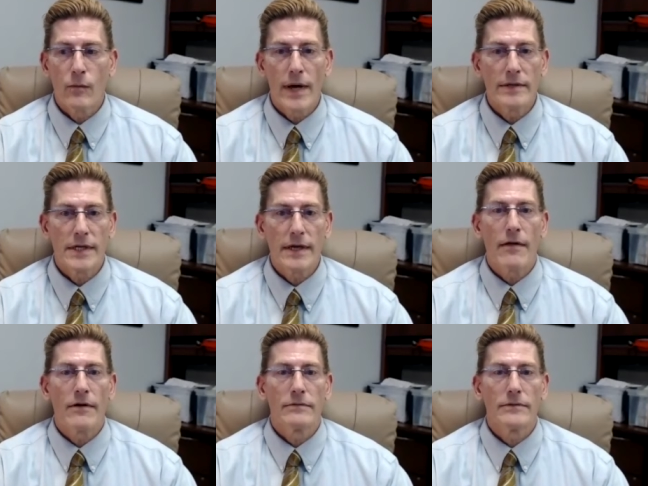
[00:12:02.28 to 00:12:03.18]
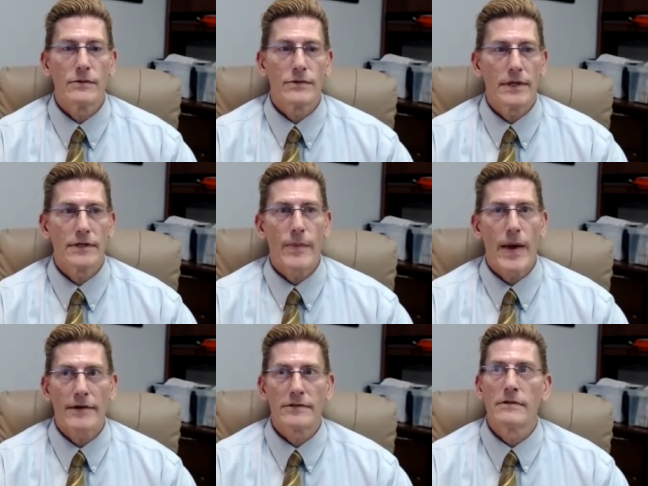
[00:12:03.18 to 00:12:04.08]
went together using his
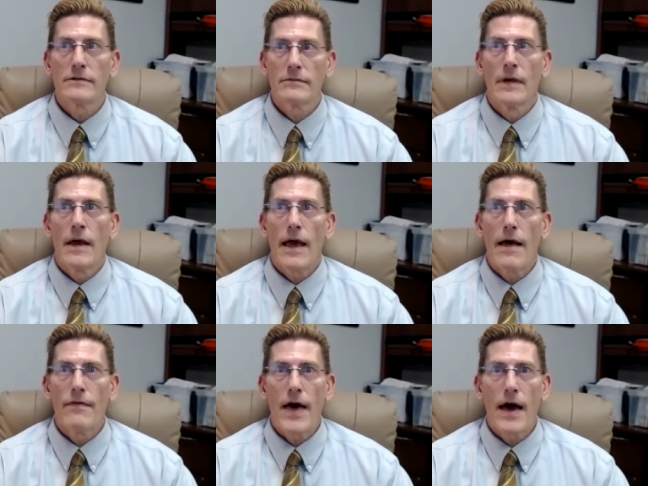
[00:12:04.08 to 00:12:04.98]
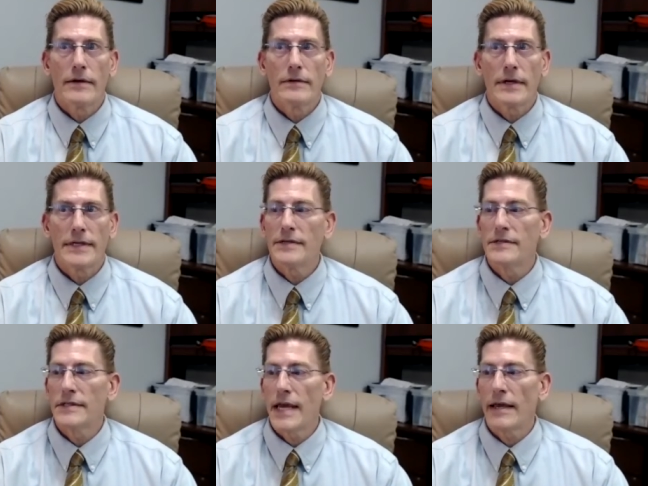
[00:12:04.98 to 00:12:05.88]
passes, and then he
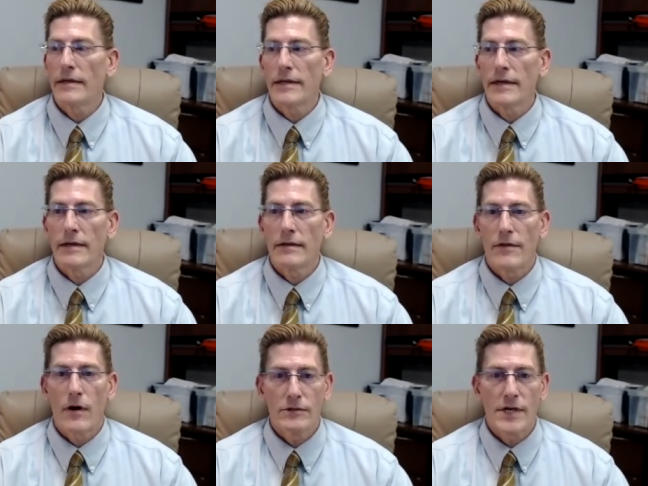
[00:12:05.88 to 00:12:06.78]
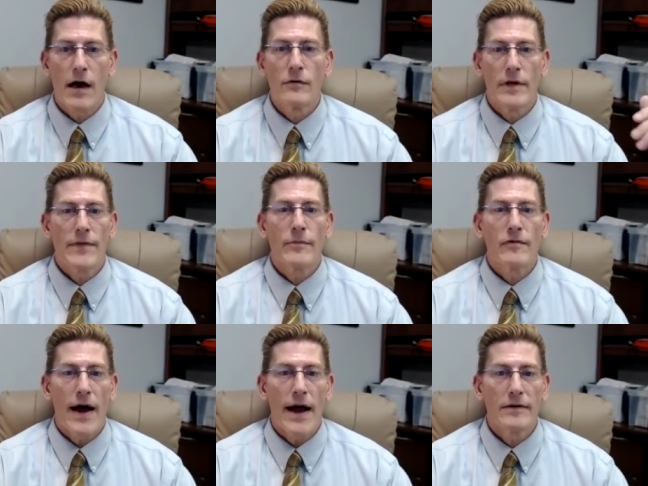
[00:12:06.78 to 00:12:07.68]
stayed in the hotel room that they
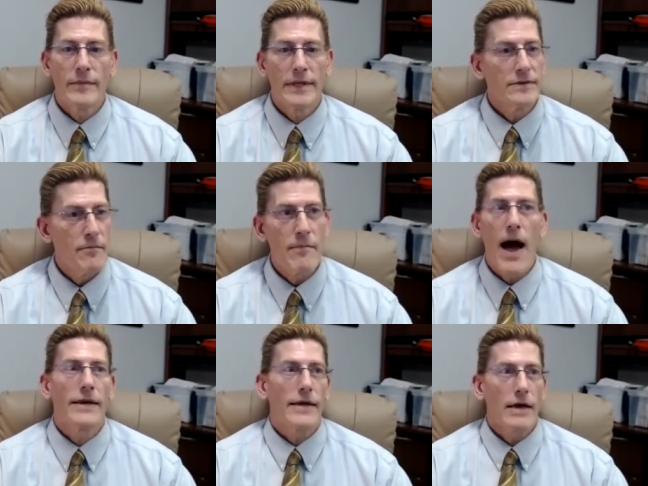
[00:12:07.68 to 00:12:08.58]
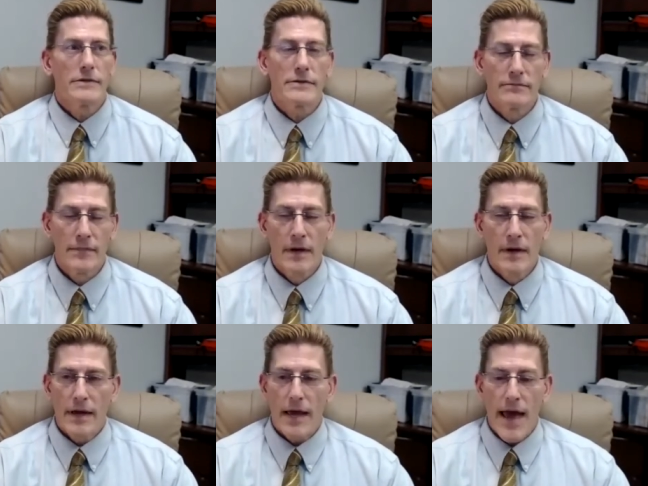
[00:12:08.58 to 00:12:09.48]
provided me as my guest.
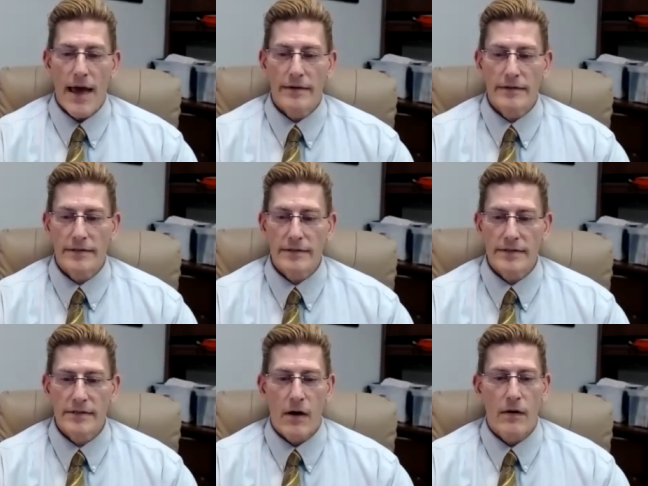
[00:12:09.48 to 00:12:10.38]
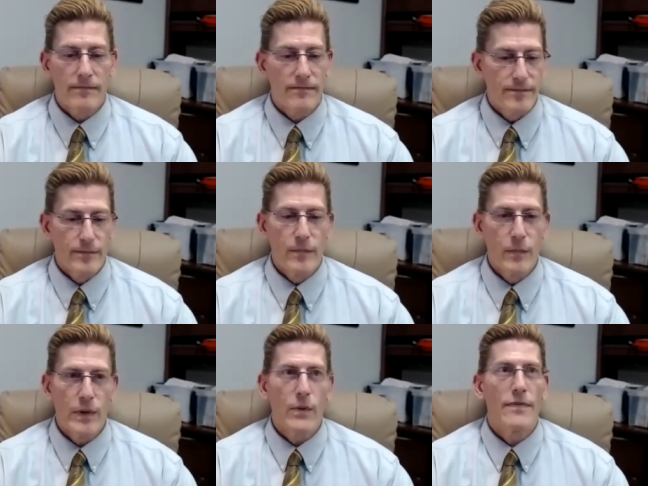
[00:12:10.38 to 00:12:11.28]
And so
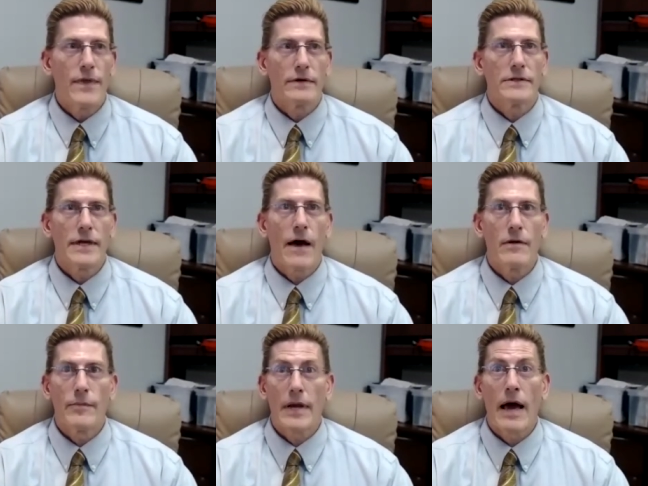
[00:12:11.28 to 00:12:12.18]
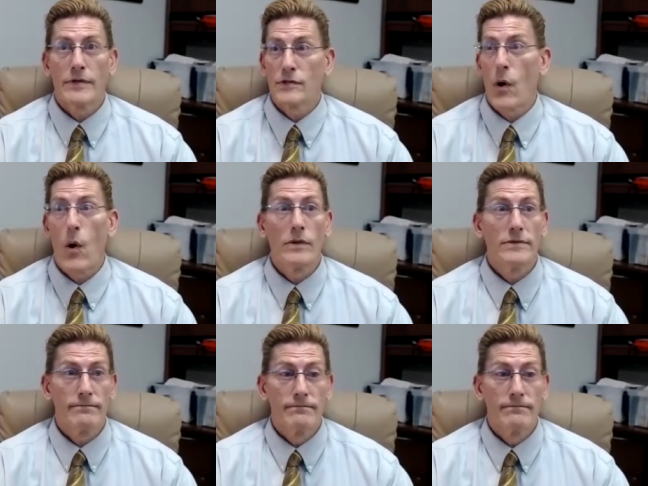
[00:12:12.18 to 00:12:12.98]
we went there together, but I was told